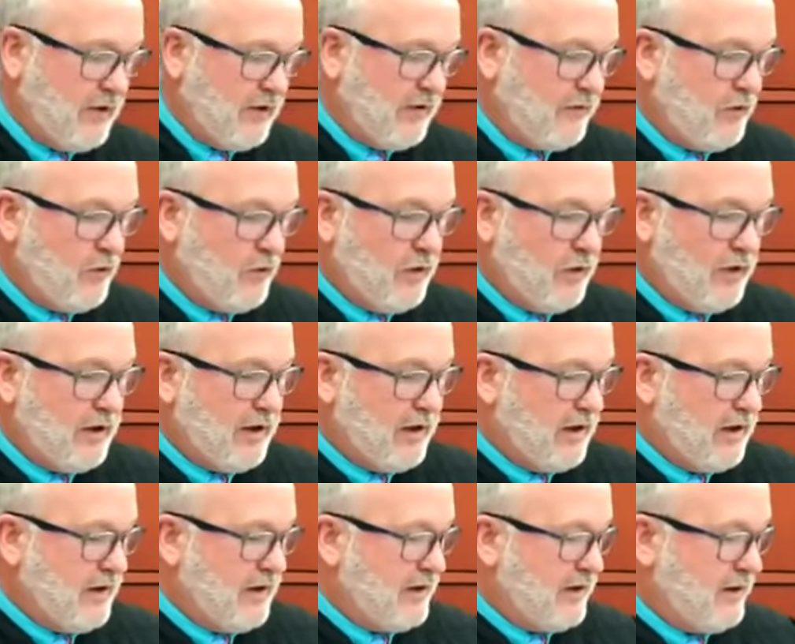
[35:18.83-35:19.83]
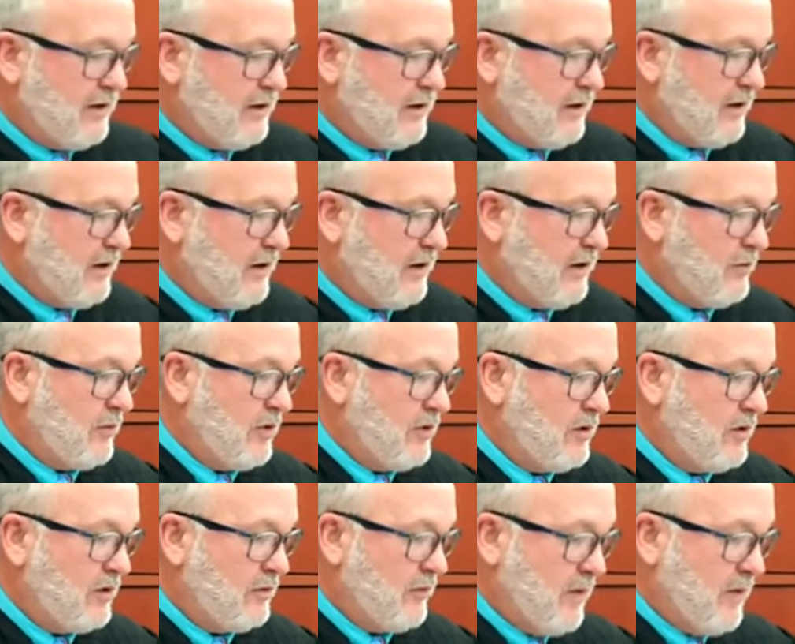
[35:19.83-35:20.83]
if you would, in
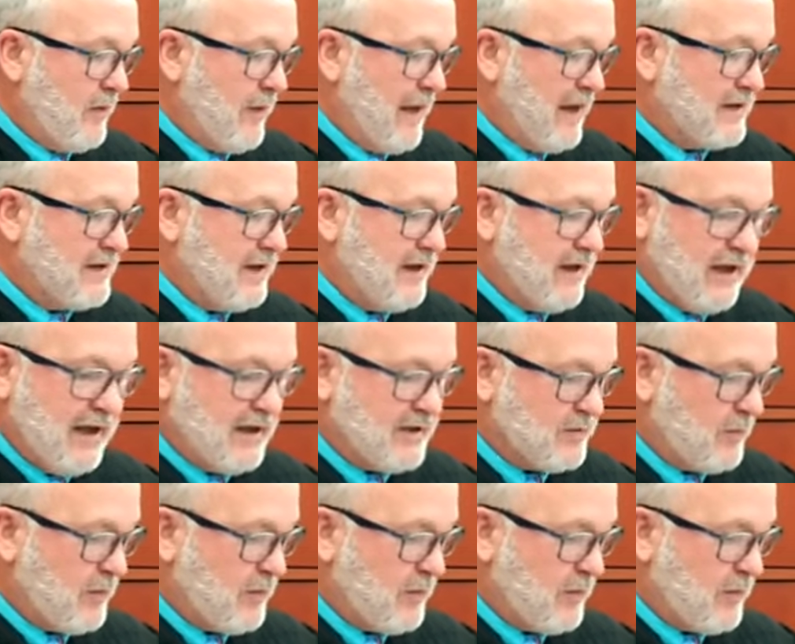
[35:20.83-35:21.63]
the Massey case,